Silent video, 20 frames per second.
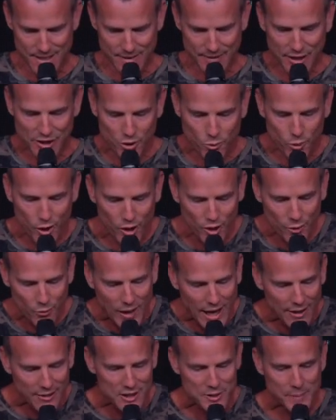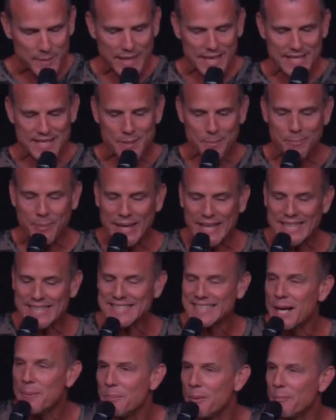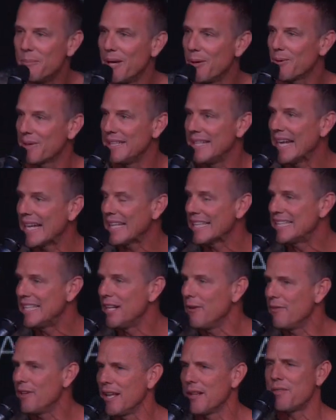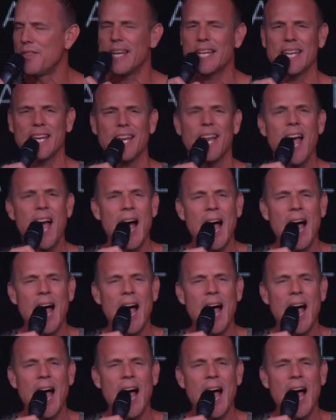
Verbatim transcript: That the world around us begins to beat us up a bit with negativity, thinking,